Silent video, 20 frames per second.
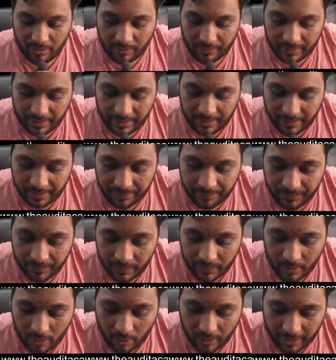over here.
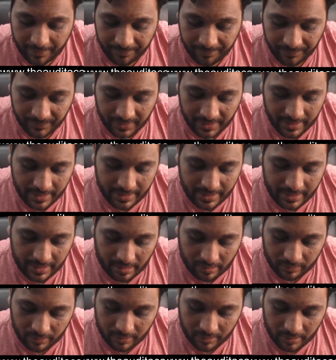Okay,
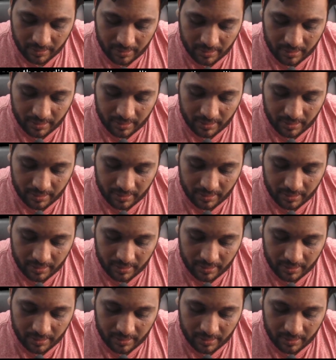now